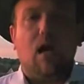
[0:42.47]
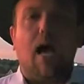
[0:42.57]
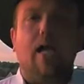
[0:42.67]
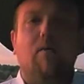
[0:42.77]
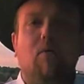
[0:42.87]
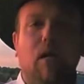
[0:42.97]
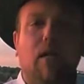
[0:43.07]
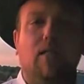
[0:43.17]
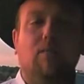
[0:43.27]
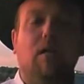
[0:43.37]
I am
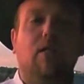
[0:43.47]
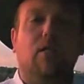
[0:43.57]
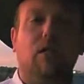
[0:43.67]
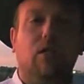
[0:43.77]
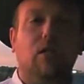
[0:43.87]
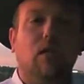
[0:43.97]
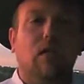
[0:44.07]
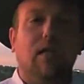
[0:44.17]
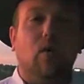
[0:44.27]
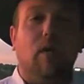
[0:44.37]
running to make sure that